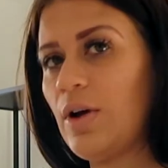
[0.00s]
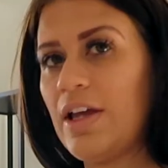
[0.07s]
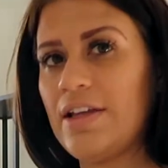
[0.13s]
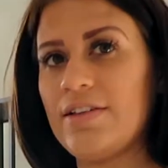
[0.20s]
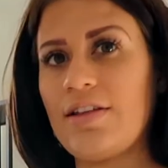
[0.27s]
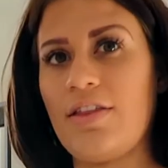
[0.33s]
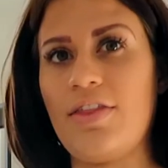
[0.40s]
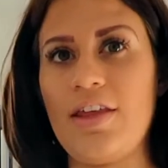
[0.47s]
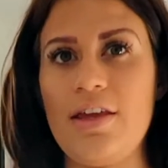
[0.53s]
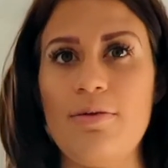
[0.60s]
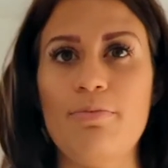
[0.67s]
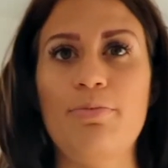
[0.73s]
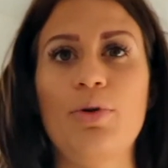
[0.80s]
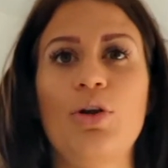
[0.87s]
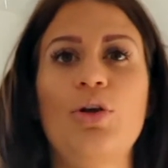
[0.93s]
is the
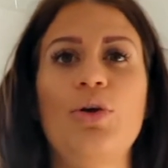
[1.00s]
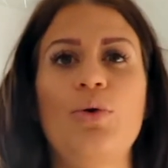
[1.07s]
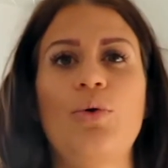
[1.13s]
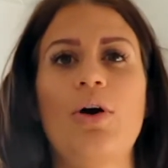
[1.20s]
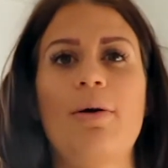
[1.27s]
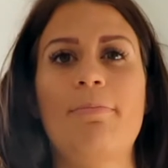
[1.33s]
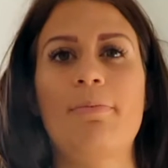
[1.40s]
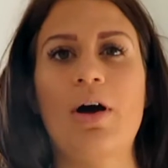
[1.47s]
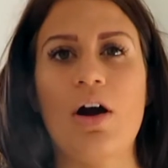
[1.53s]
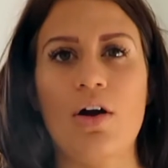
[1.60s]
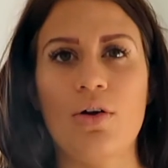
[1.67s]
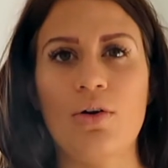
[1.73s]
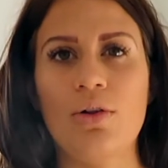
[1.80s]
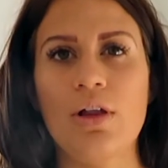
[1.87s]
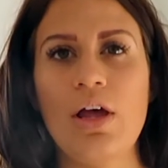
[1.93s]
blue
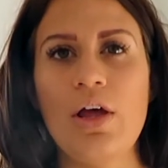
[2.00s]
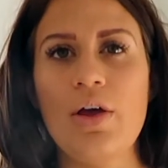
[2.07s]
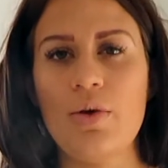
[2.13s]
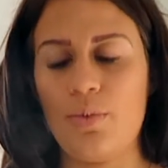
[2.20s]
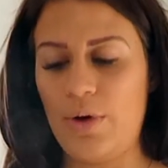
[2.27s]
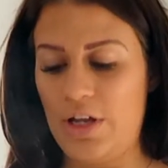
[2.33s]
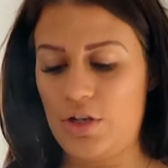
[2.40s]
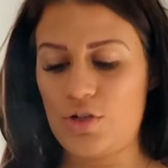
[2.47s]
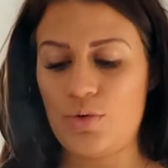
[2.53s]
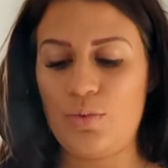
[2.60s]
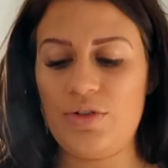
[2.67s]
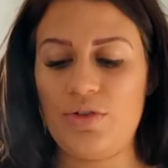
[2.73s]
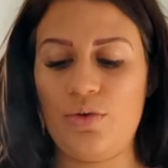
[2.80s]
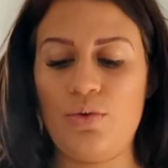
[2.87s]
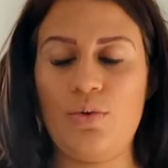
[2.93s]
marl, which
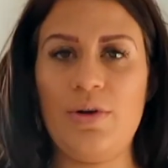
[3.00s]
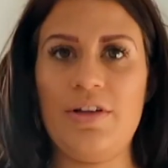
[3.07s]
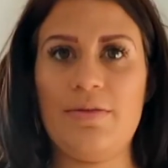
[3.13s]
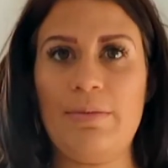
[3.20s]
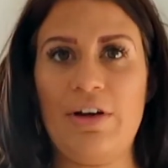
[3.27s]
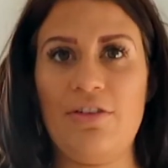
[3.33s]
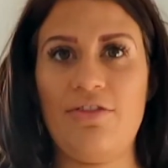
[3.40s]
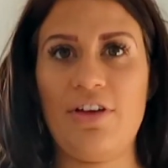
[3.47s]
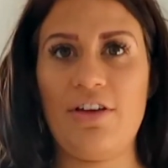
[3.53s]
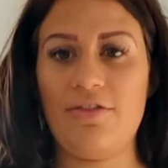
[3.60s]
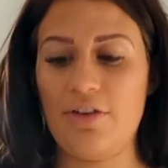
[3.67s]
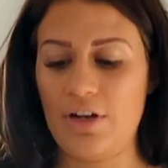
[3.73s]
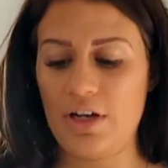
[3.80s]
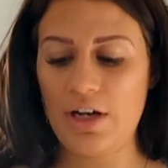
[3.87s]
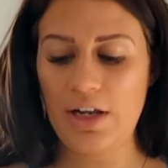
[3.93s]
was always my
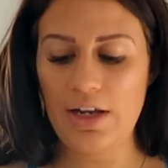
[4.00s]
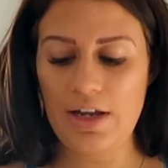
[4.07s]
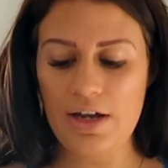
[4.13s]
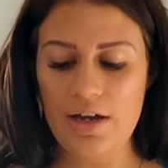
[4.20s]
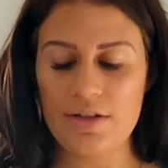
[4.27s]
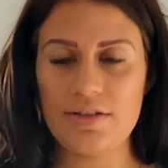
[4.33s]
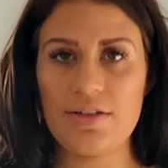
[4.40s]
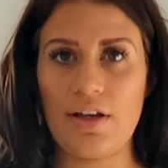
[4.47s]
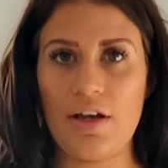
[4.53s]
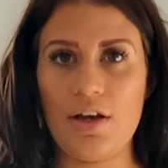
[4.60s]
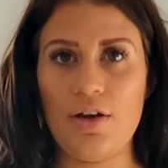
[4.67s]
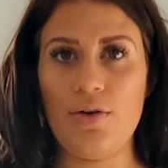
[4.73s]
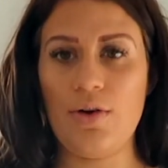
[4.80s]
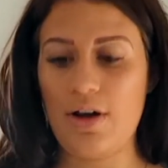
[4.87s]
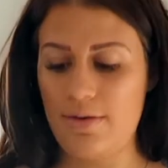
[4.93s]
favourite colour,
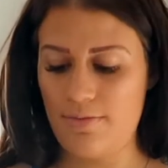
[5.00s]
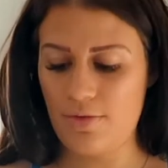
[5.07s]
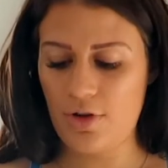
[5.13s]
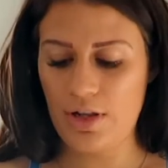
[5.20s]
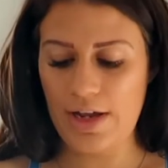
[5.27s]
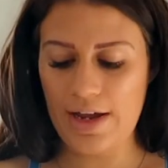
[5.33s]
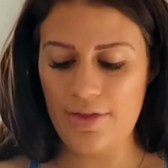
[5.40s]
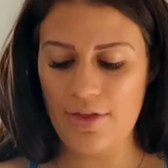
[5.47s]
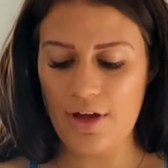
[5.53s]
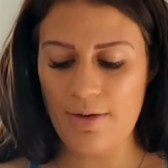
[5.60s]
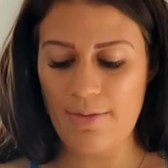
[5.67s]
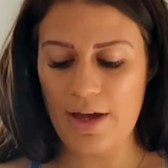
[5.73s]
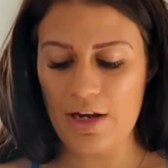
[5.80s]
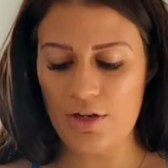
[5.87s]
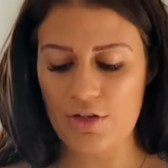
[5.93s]
so I'm glad that I
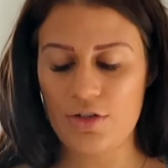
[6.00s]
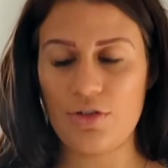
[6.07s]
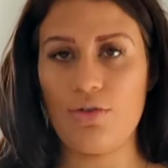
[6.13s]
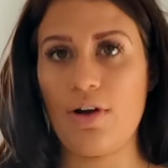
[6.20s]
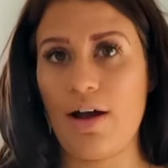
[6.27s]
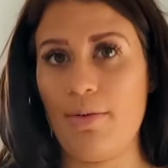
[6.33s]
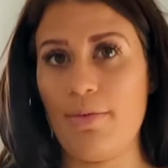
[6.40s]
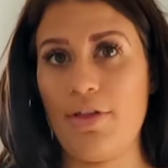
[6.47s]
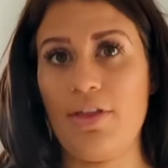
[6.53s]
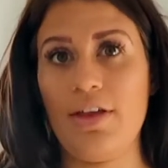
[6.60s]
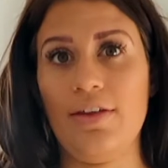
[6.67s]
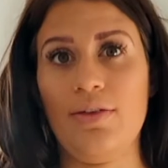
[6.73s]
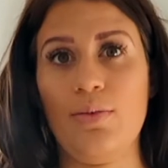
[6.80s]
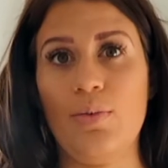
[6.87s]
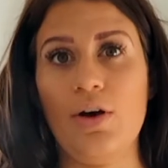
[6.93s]
managed to grab
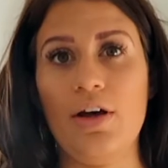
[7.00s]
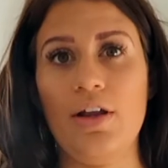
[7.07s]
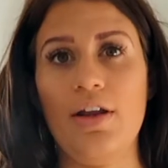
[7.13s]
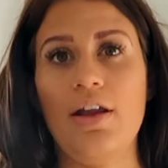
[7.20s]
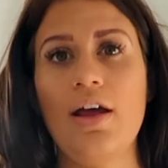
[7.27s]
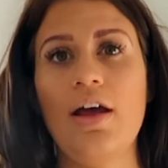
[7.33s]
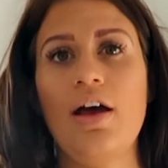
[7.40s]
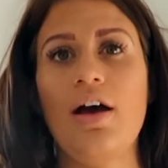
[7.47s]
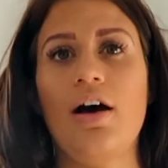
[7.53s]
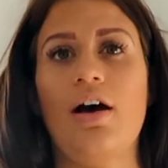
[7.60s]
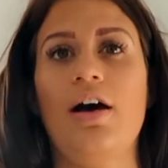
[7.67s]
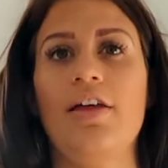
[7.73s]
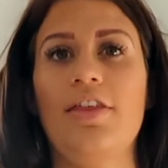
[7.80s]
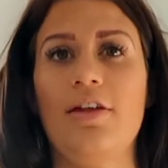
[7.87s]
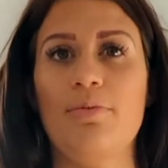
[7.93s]
this one.
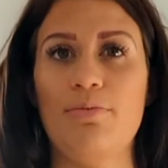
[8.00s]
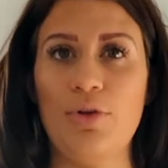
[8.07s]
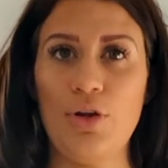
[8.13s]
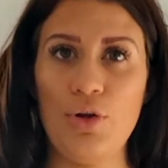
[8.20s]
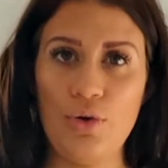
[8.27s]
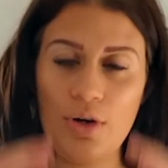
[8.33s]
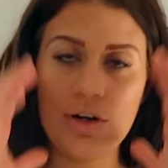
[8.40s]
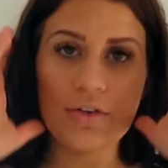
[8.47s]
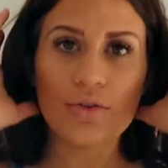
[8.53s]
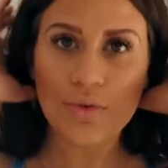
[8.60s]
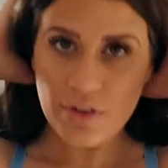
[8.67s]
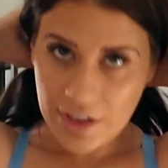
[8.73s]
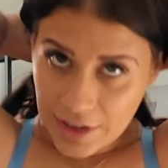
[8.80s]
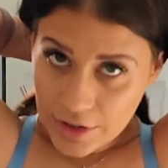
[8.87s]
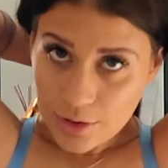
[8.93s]
I think blue looks
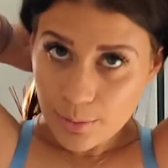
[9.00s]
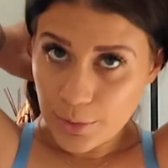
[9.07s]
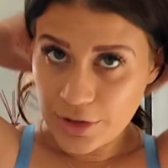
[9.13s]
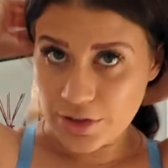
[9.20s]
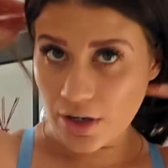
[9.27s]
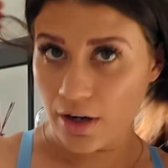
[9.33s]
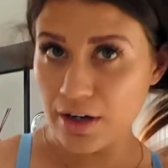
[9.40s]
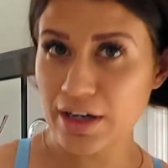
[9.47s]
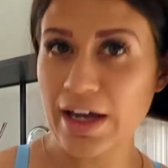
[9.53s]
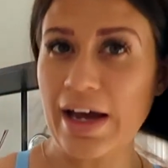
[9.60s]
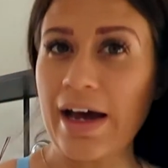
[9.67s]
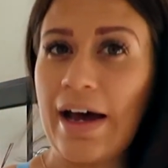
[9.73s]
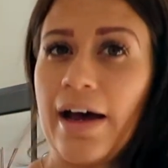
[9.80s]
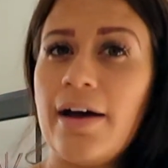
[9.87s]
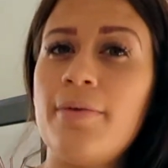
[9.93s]
really good with dark
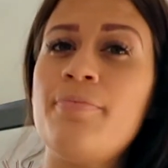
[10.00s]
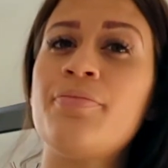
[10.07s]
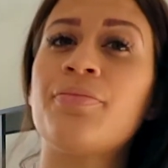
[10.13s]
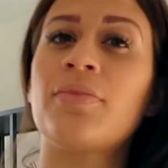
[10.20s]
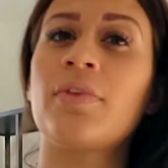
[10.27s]
hair.